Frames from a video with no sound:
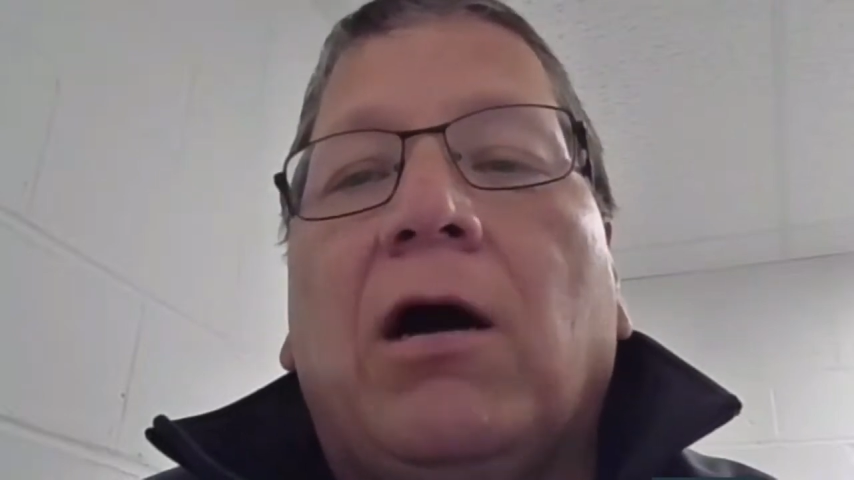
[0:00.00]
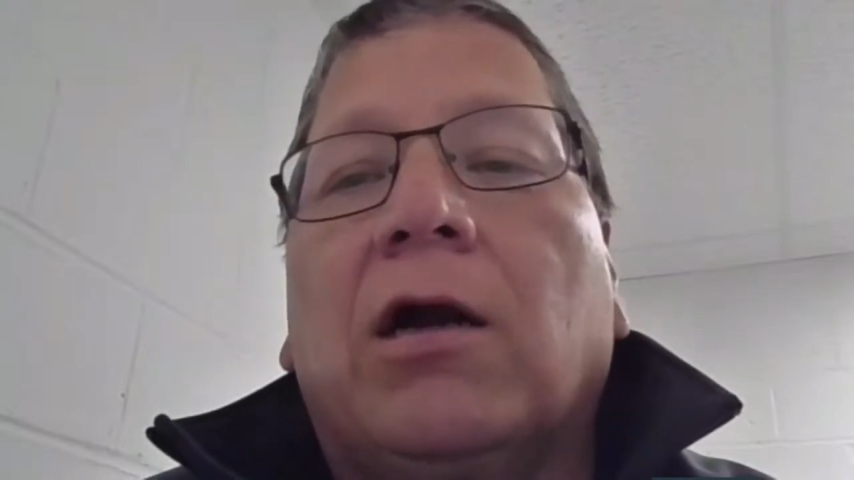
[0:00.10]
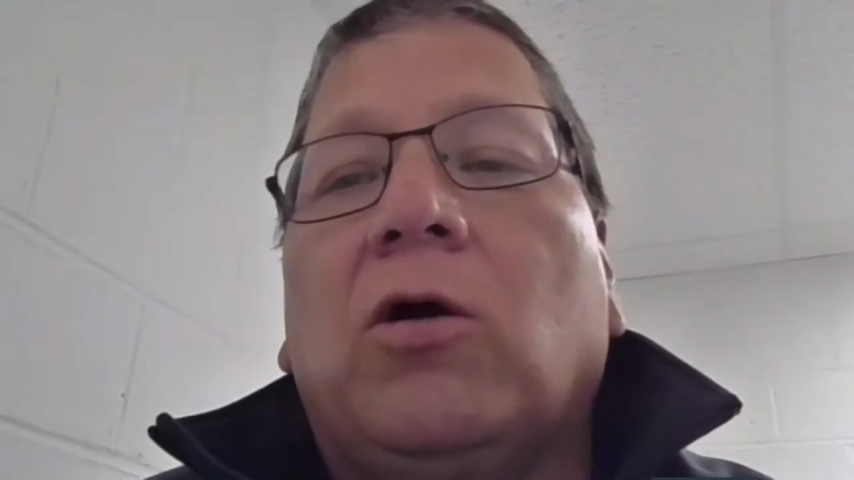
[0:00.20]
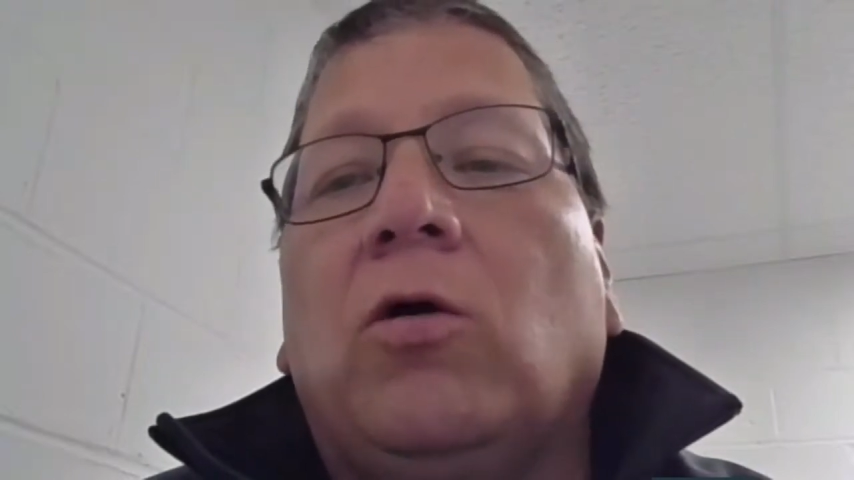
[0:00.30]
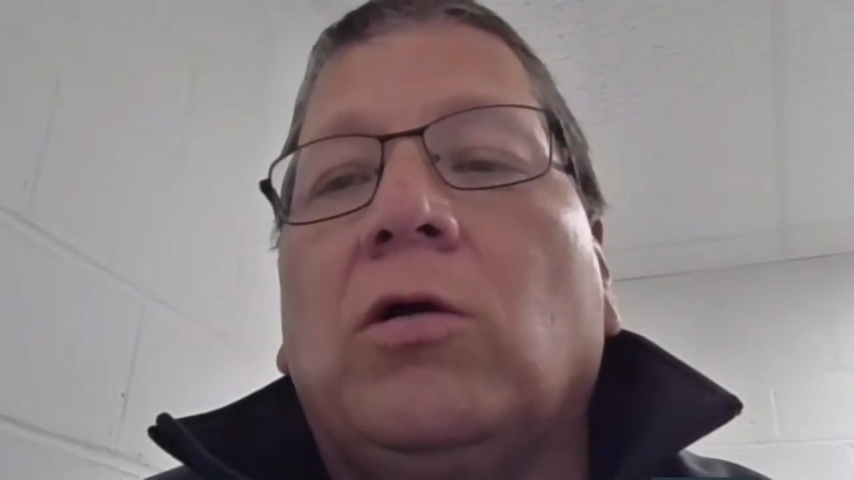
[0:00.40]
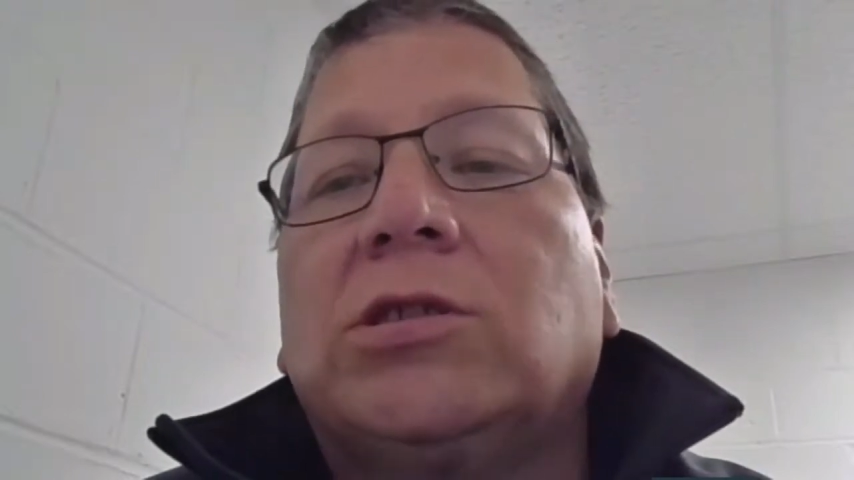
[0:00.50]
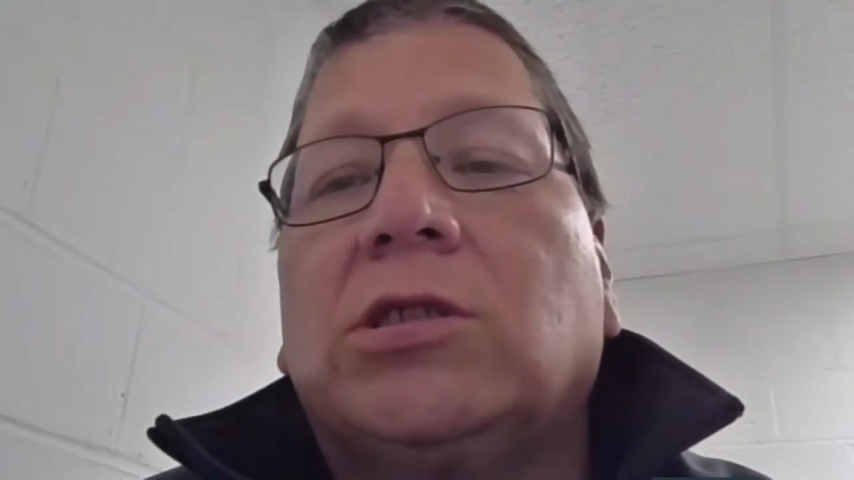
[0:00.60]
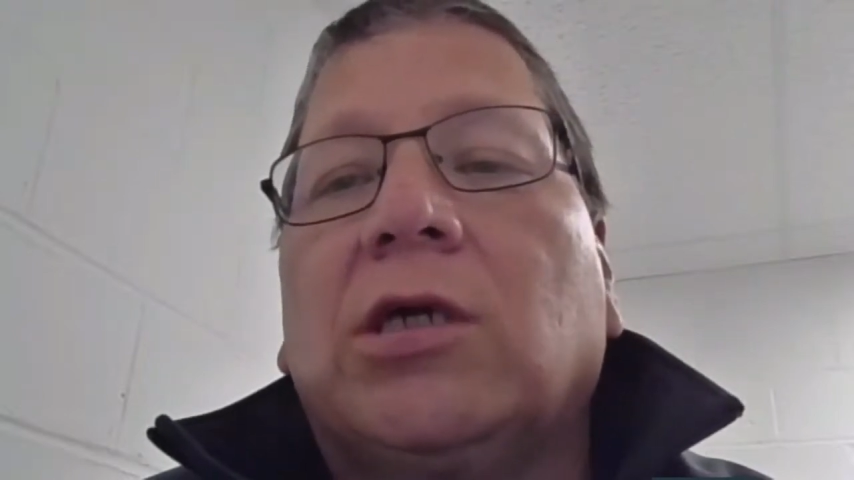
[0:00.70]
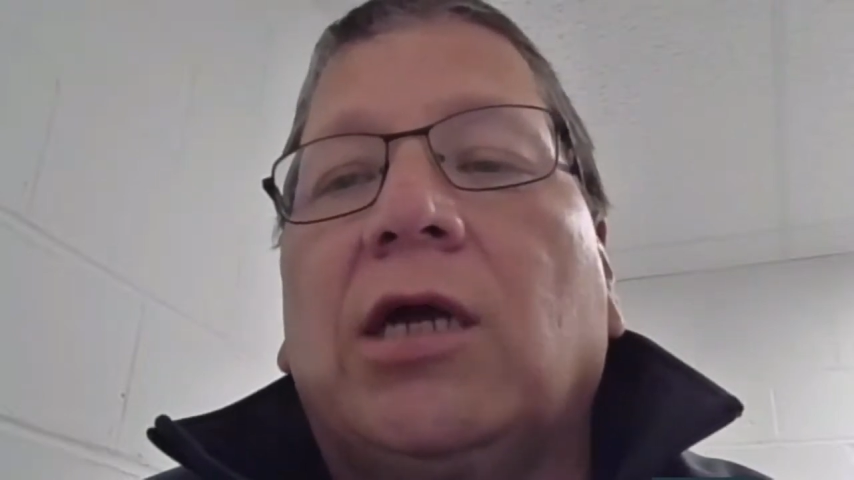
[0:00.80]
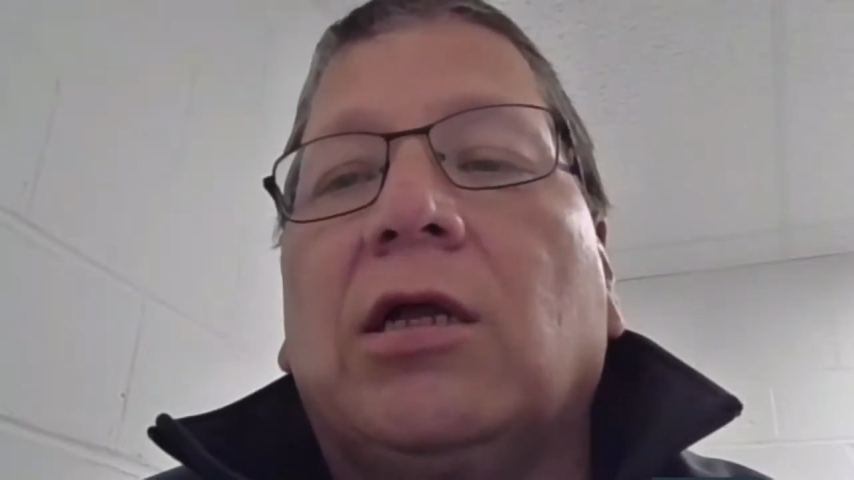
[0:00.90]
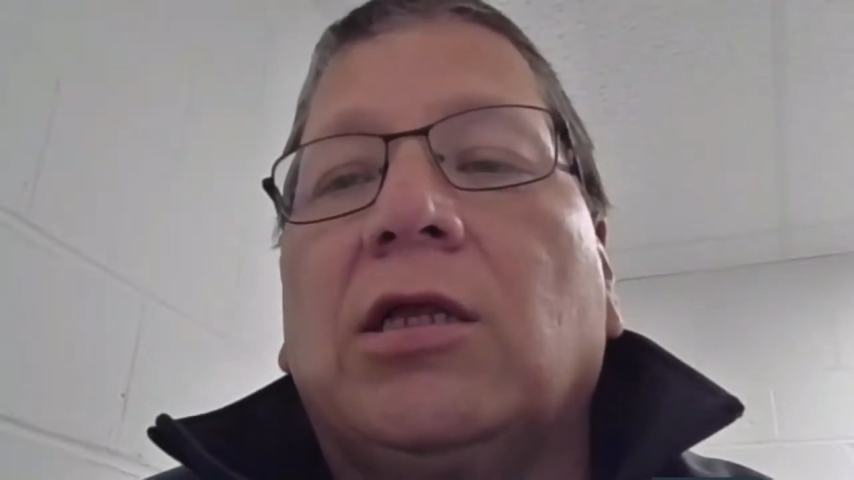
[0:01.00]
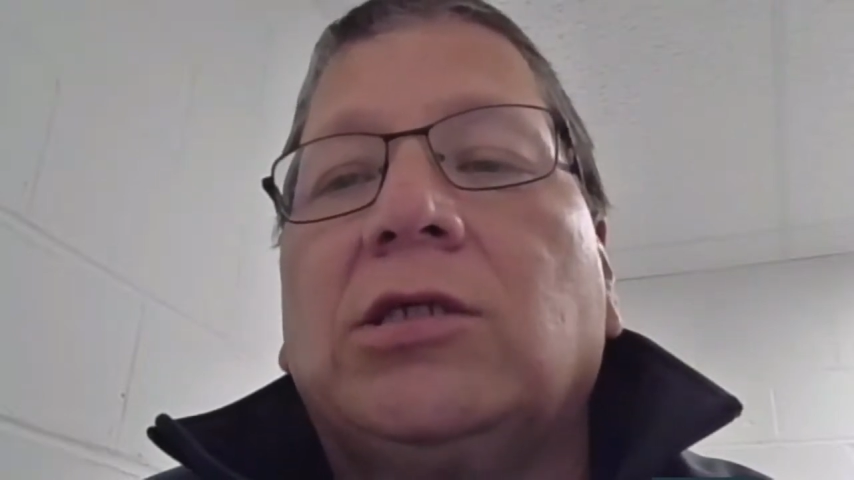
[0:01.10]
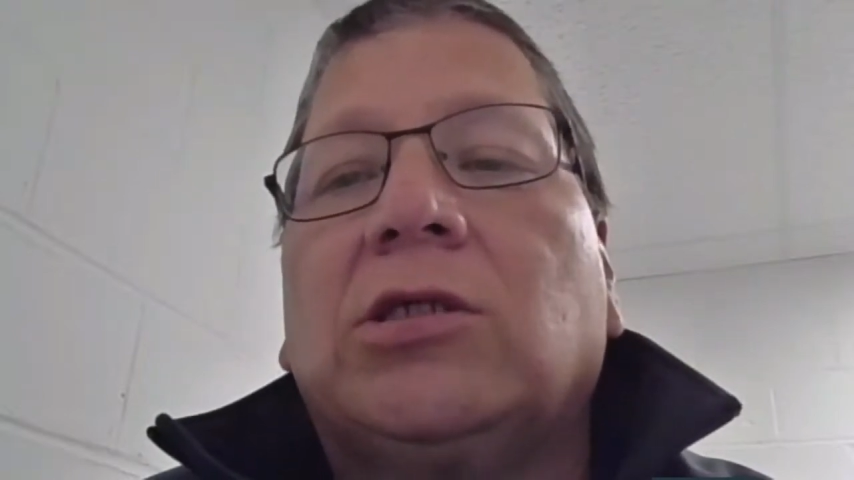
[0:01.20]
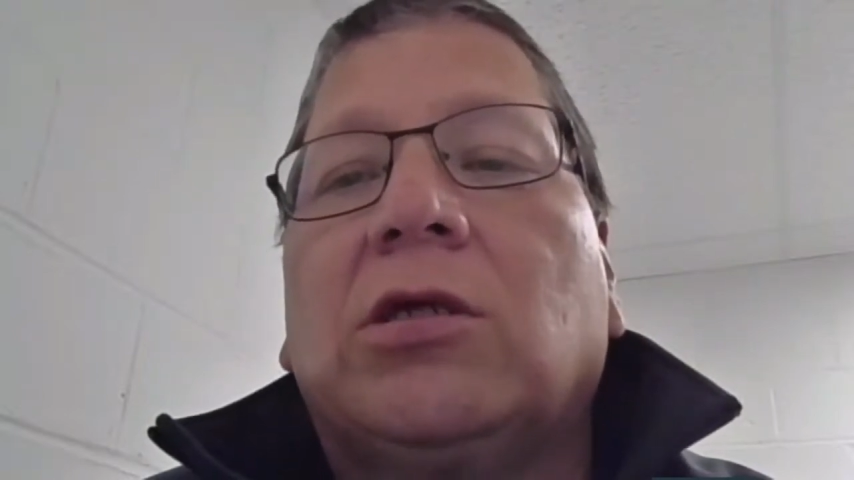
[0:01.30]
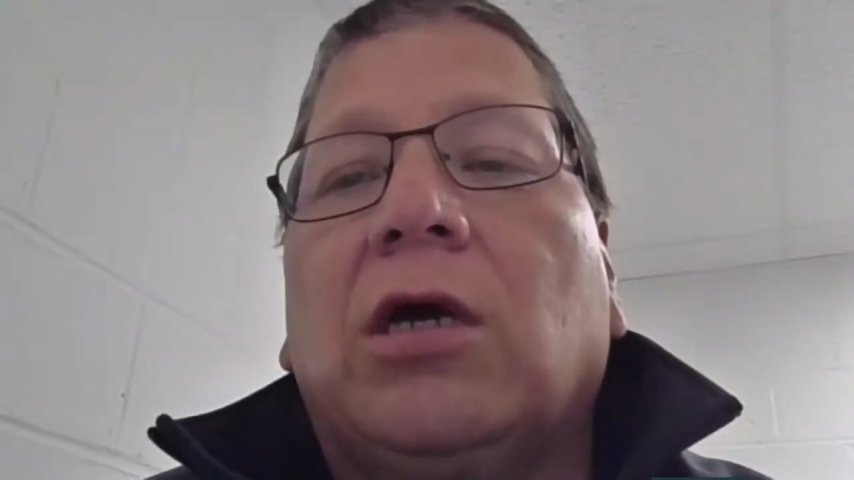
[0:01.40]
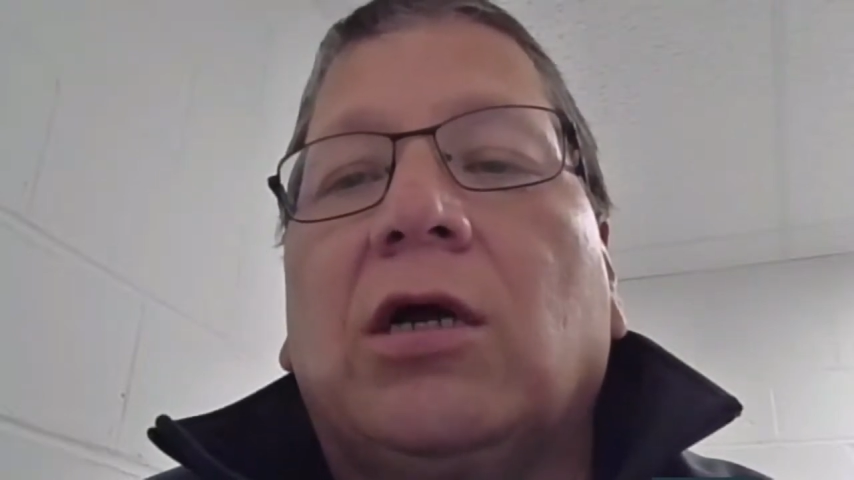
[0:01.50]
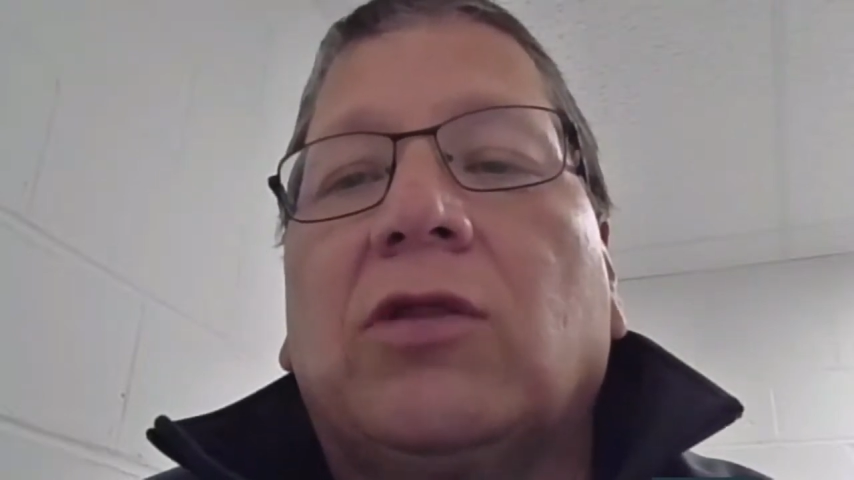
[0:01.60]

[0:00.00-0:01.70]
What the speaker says: our goal is to get at least